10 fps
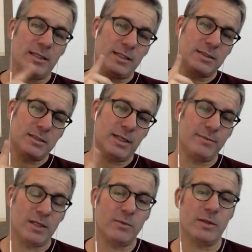And that's the
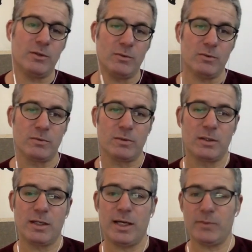same thing with you
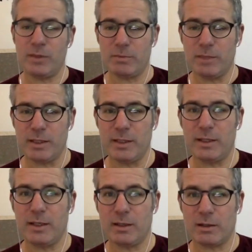and with me
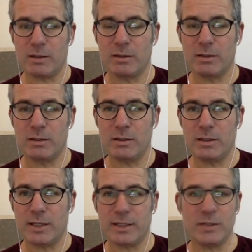in our
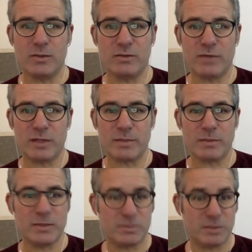Aikido
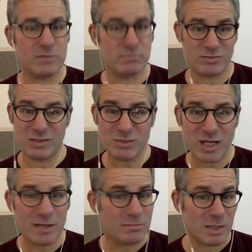development. We spend some
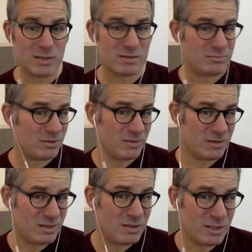time, months,
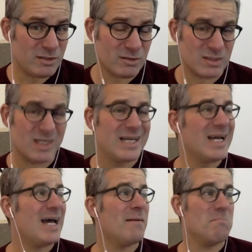years,
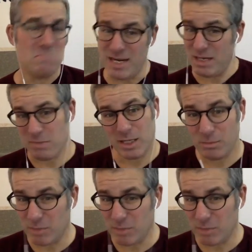many